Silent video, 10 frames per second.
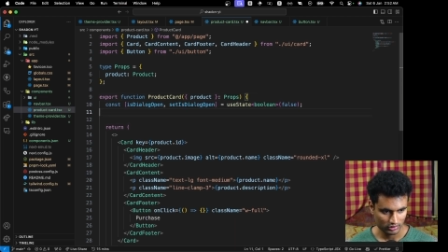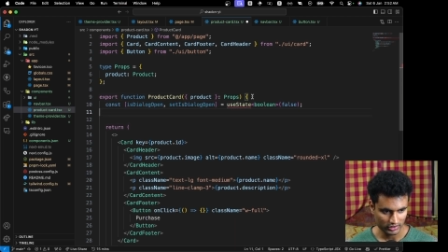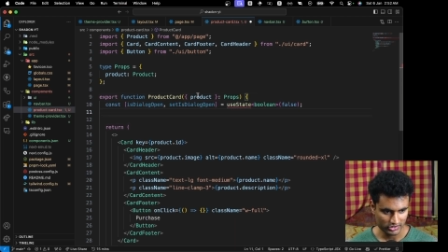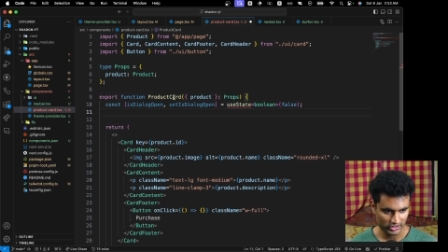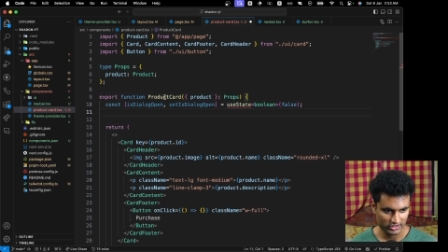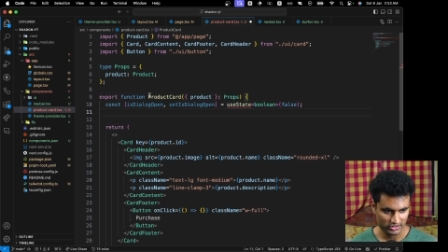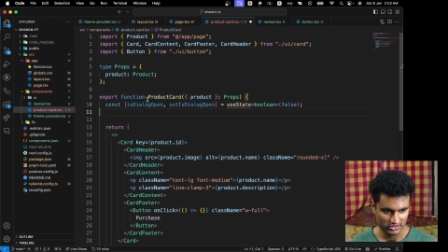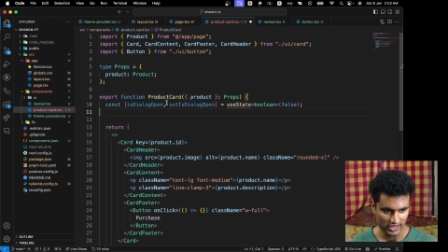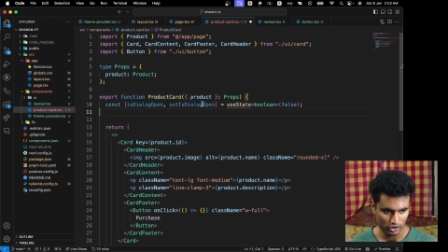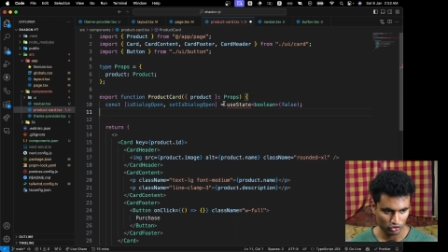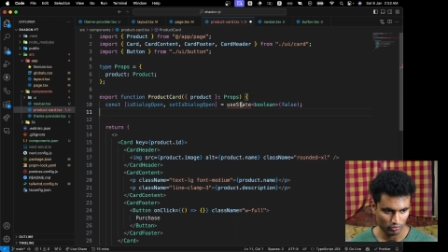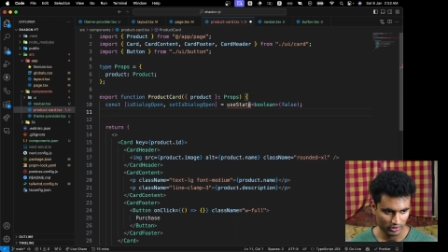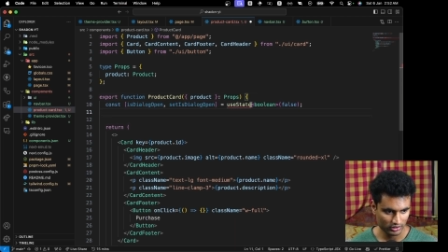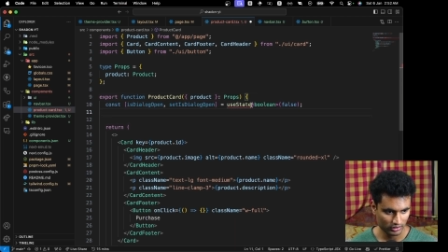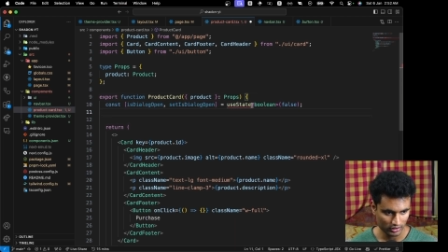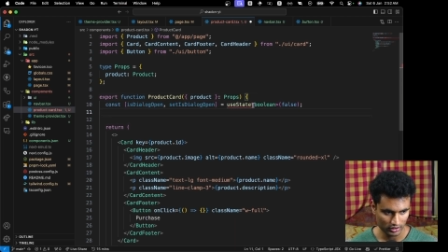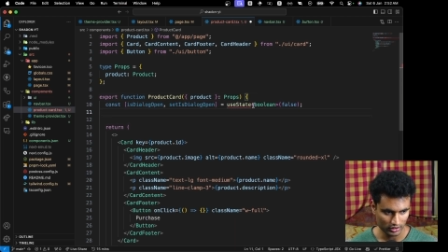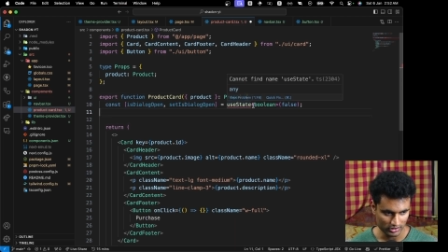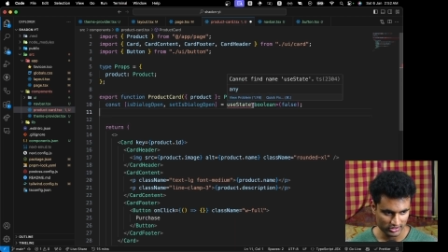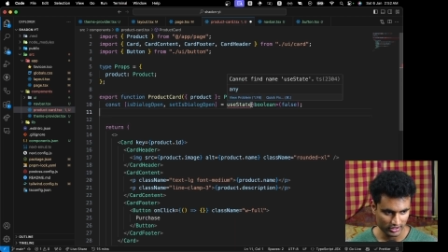It says is dialog
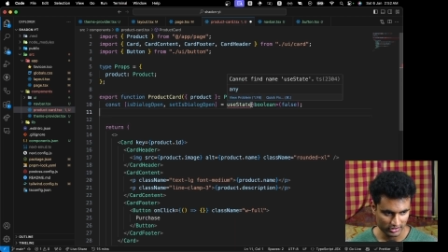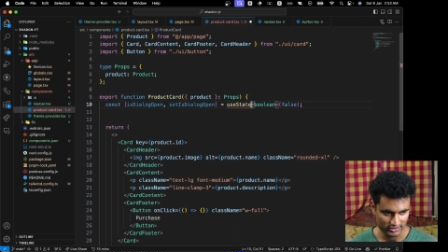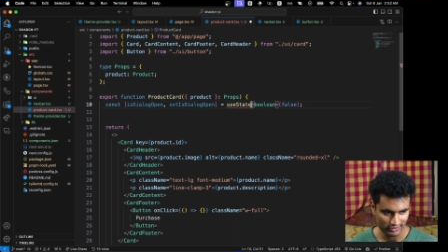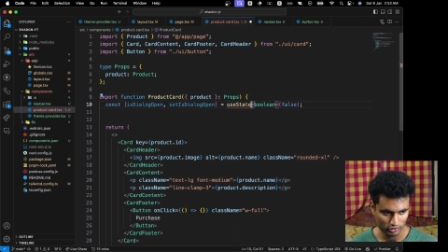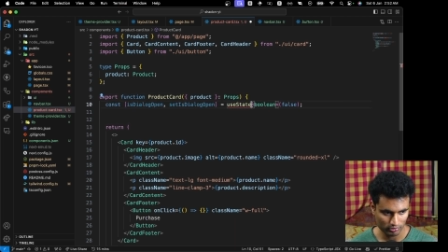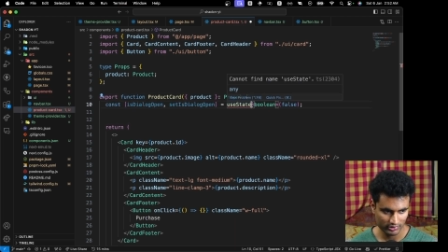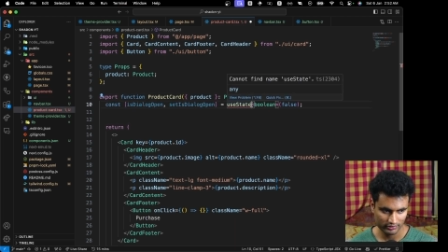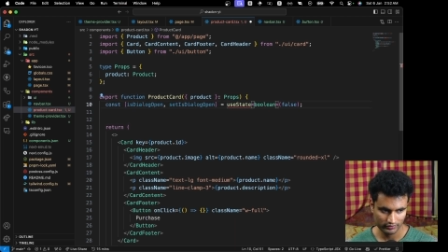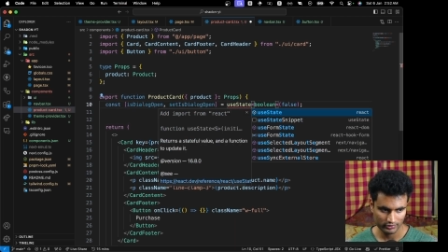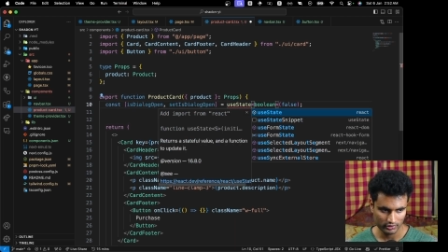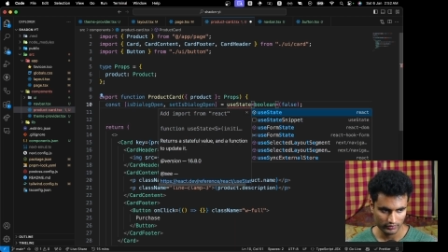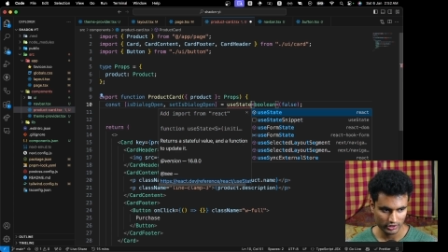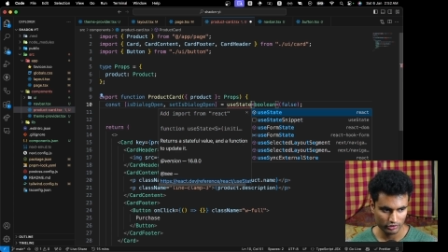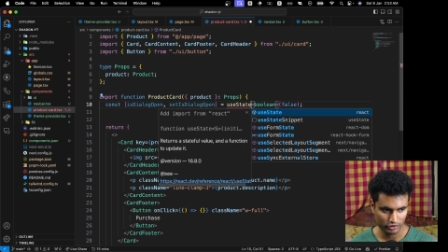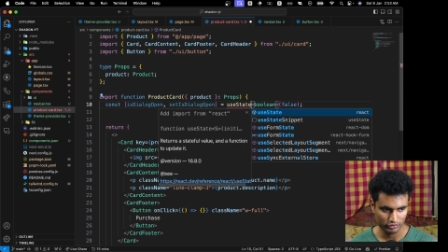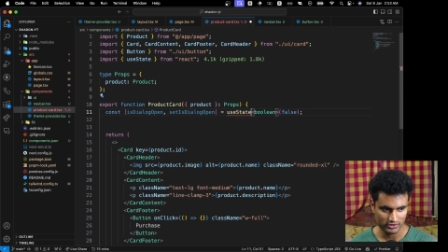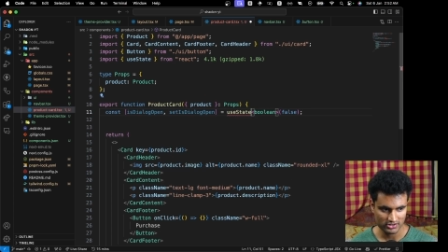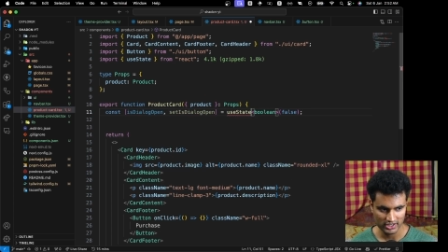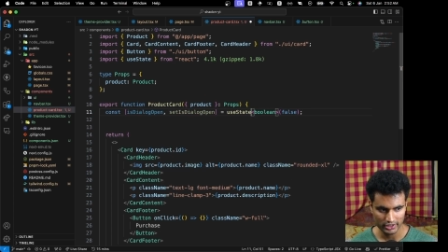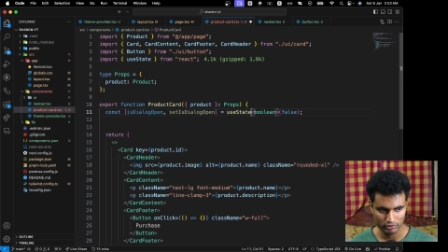open, set is dialog open. We are going to use a
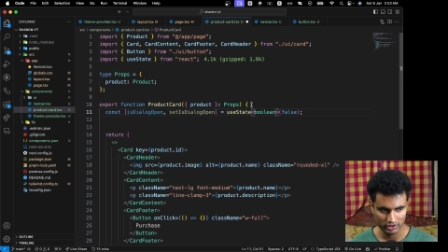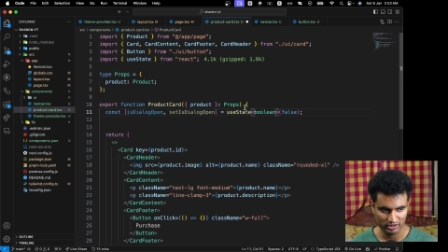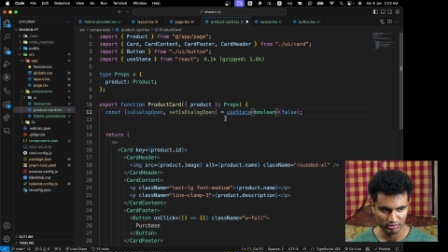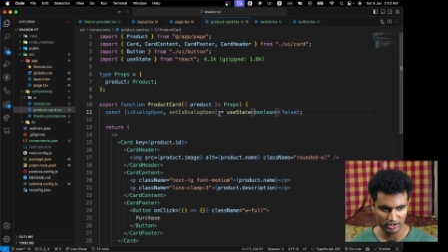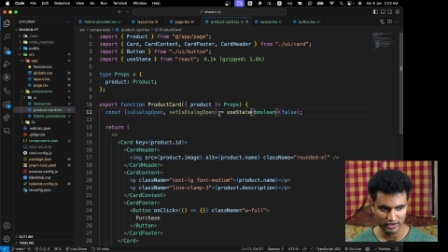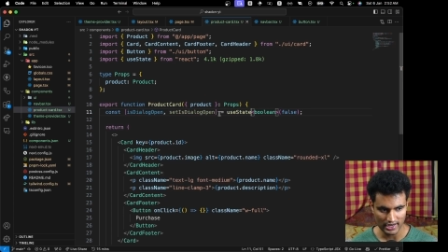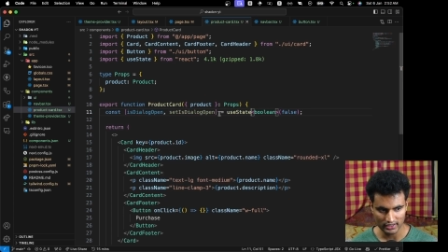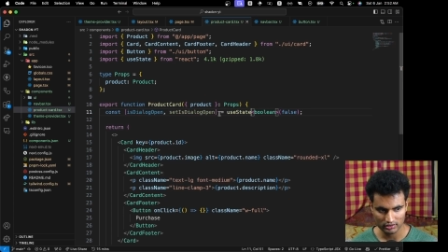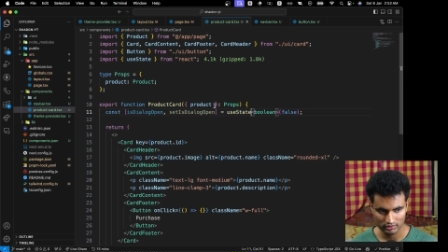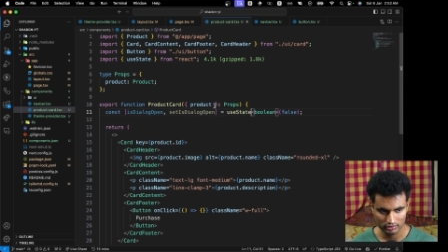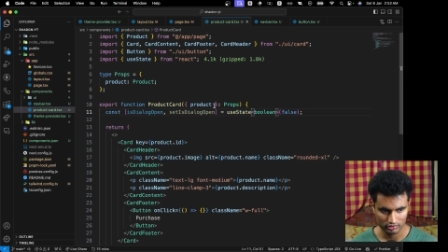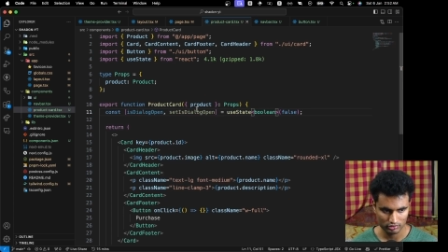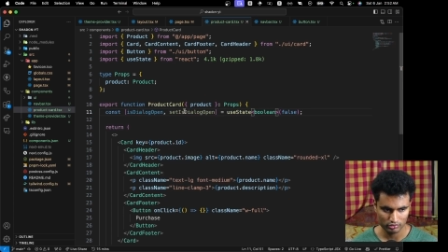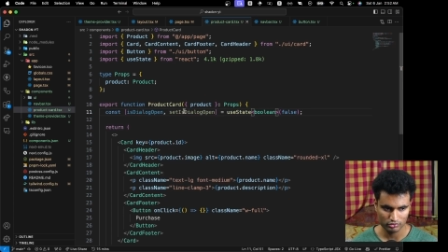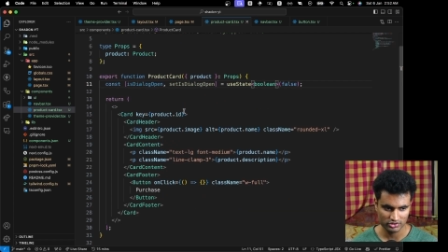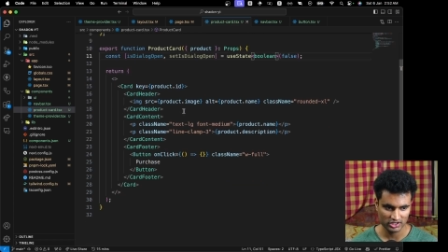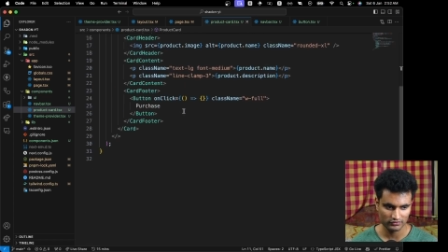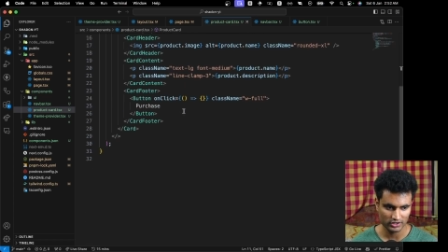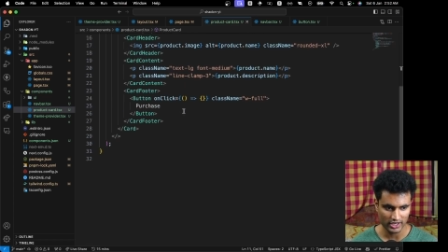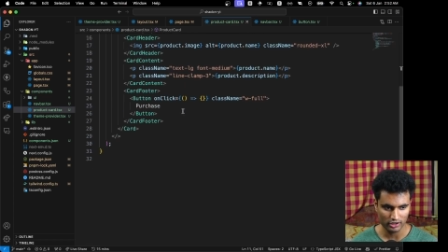state to keep the track to see if
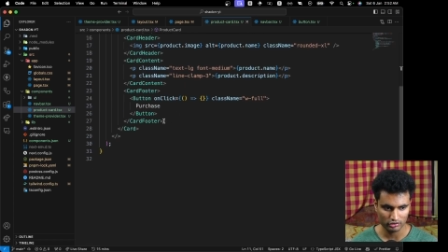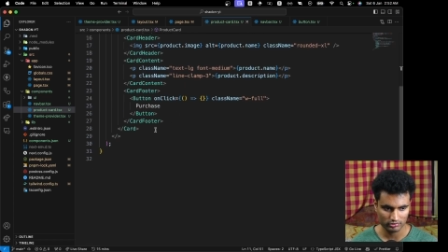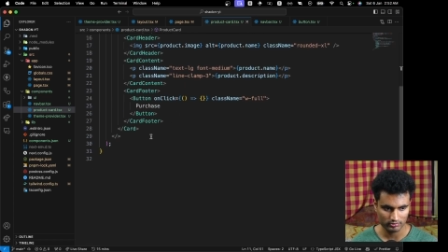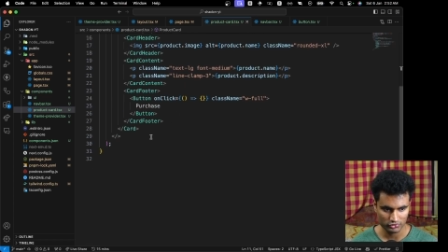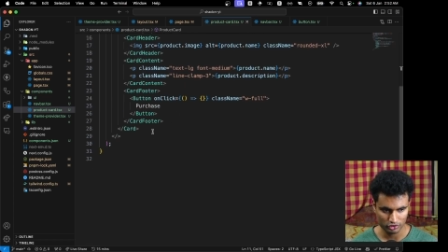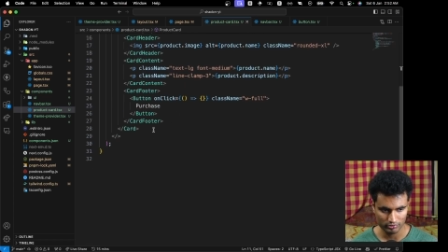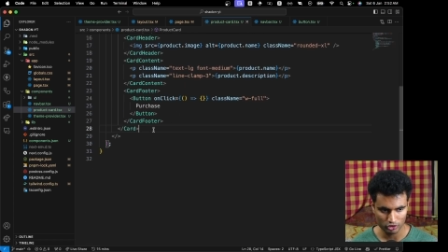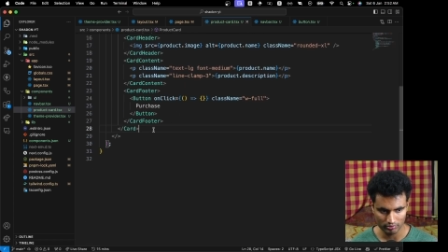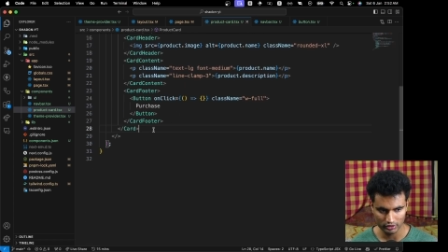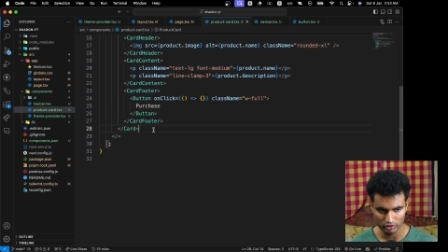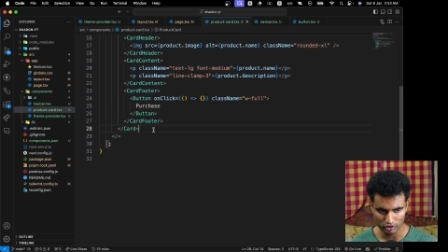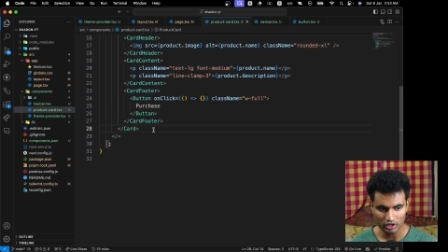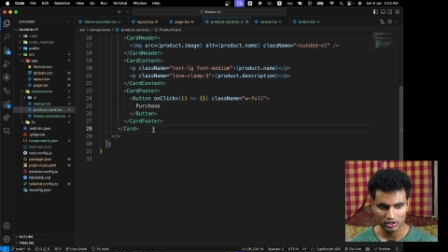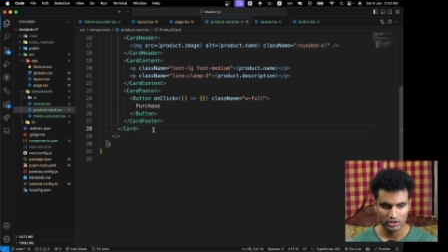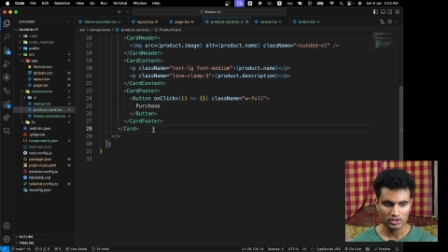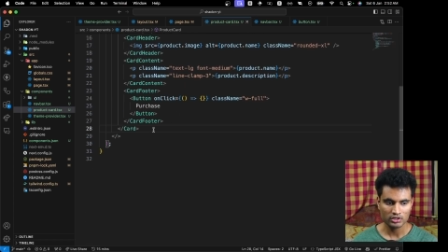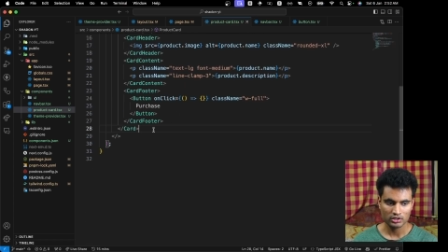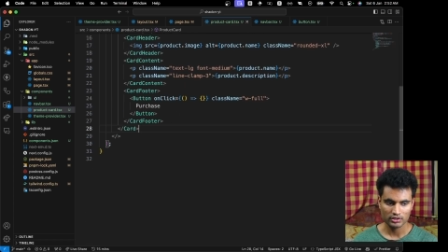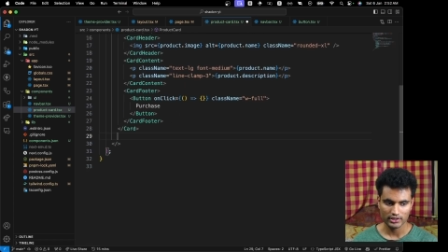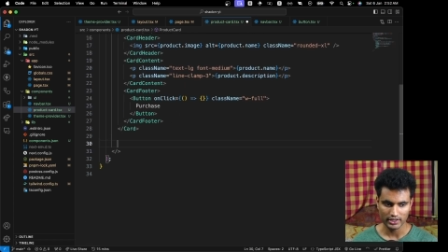the dialog should be open or not,
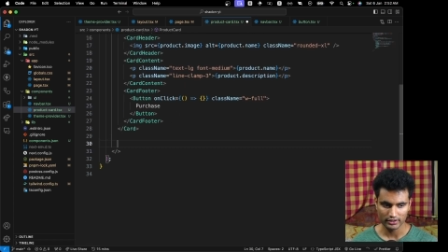and